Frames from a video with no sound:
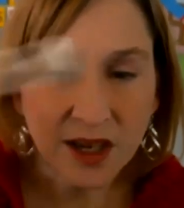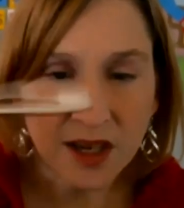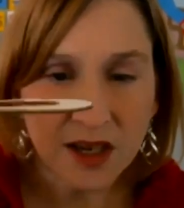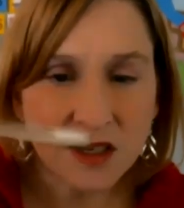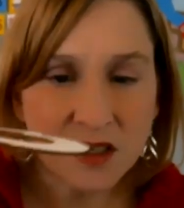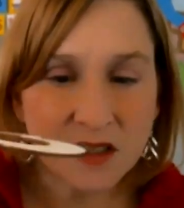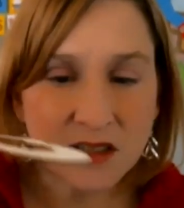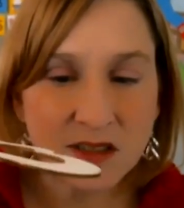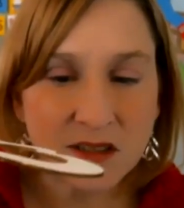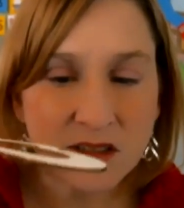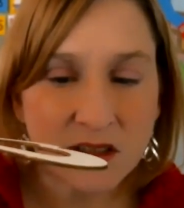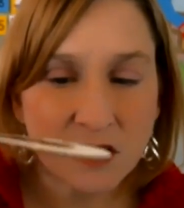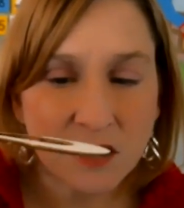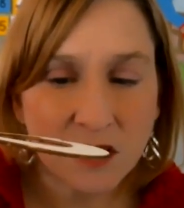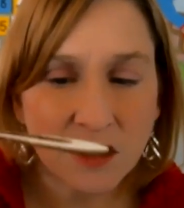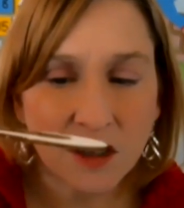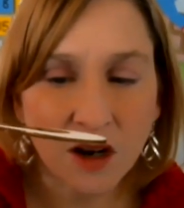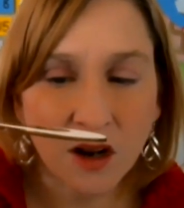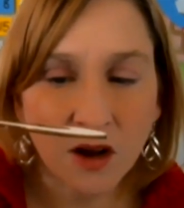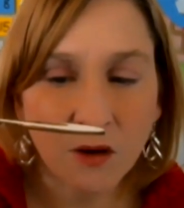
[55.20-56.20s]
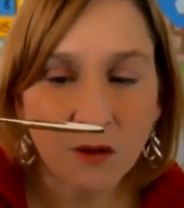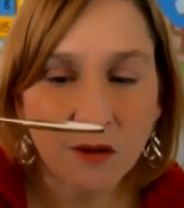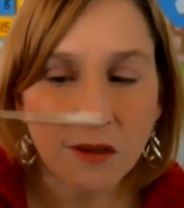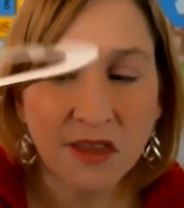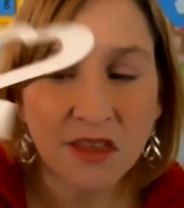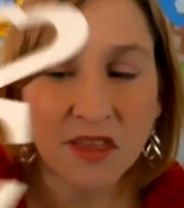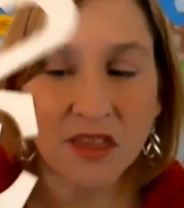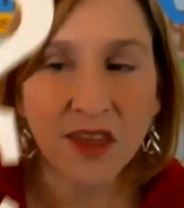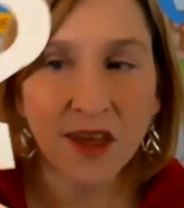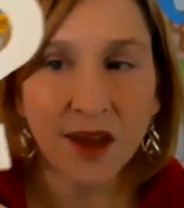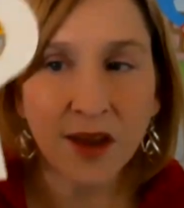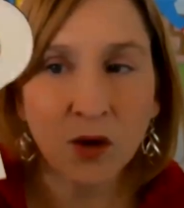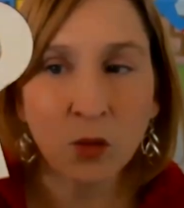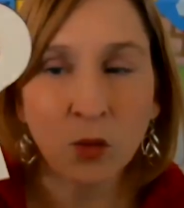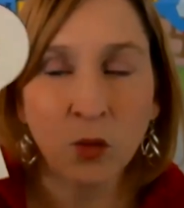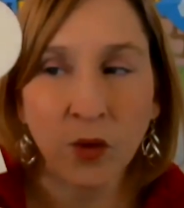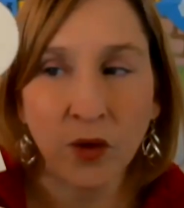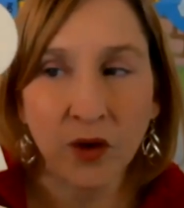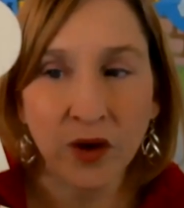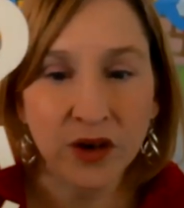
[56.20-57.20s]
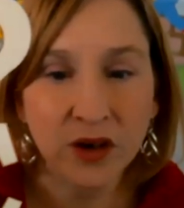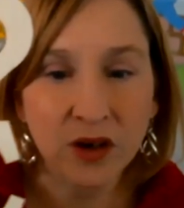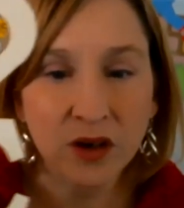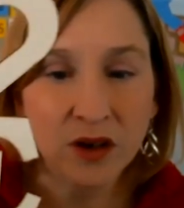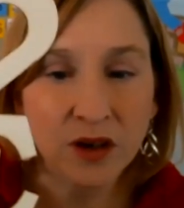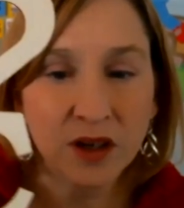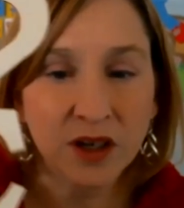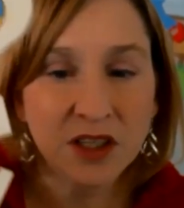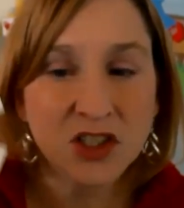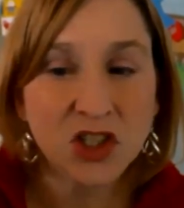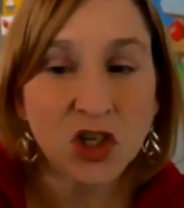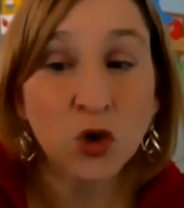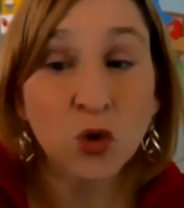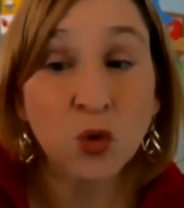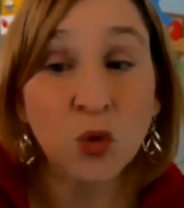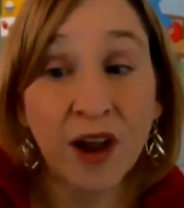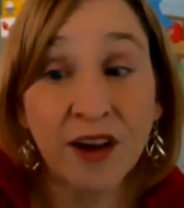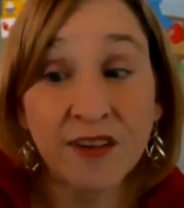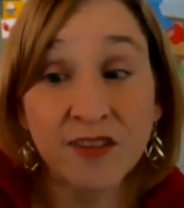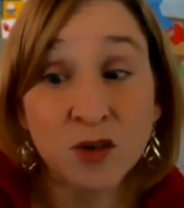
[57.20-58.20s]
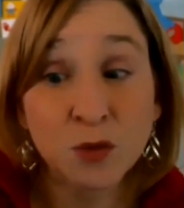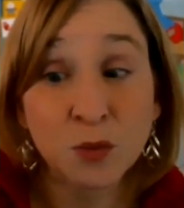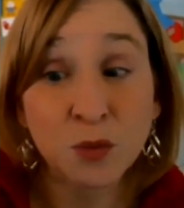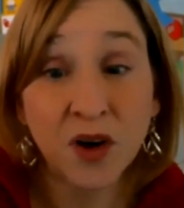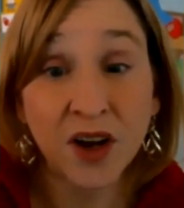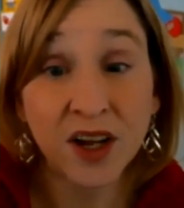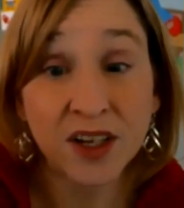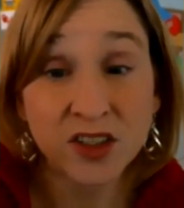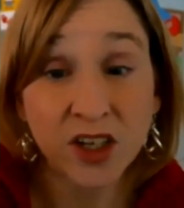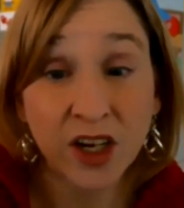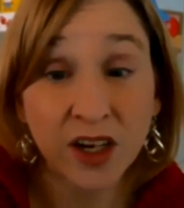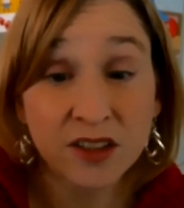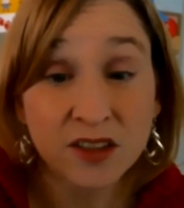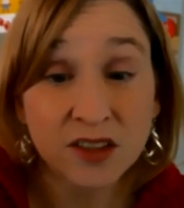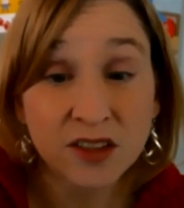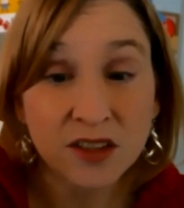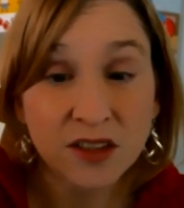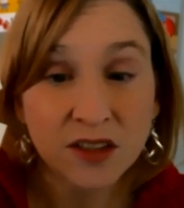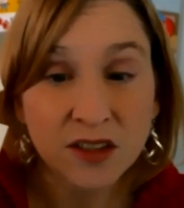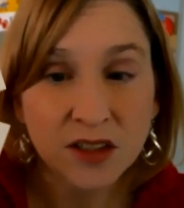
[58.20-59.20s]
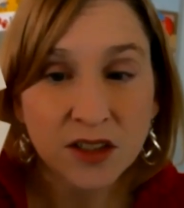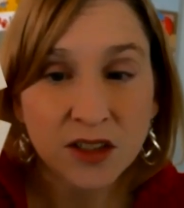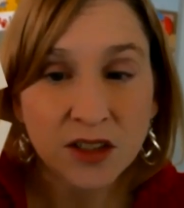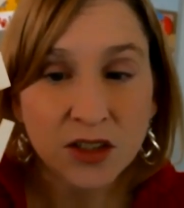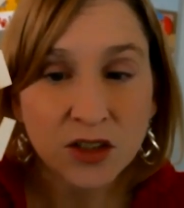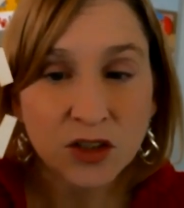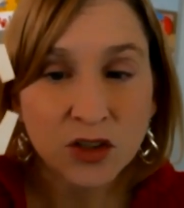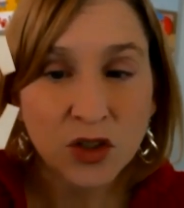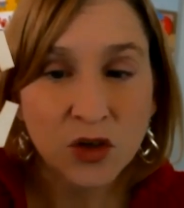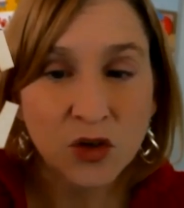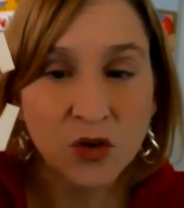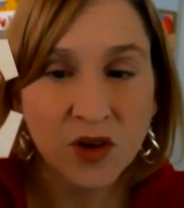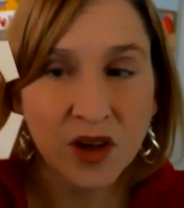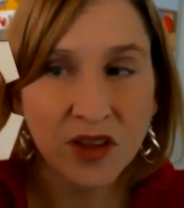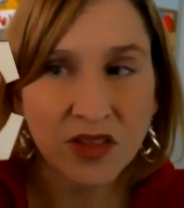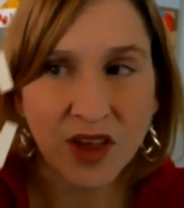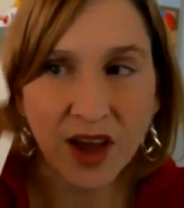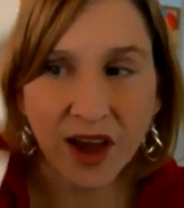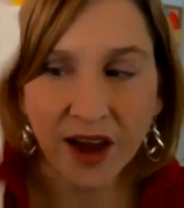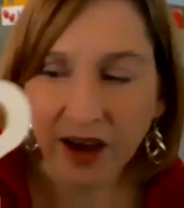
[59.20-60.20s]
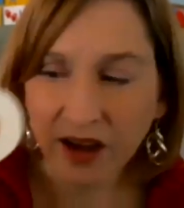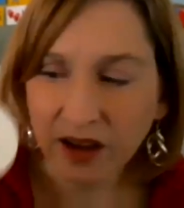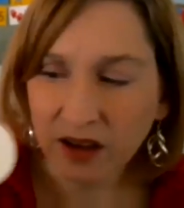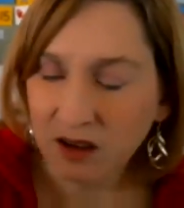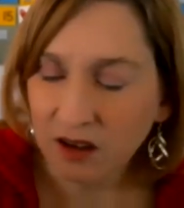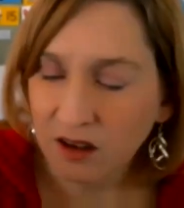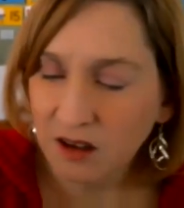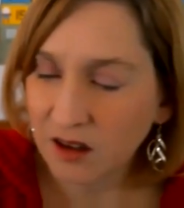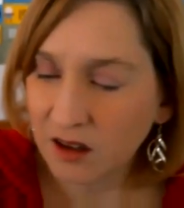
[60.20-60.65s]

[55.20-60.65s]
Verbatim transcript: And it's, you know, thin wood. It's a craft project. So you get that.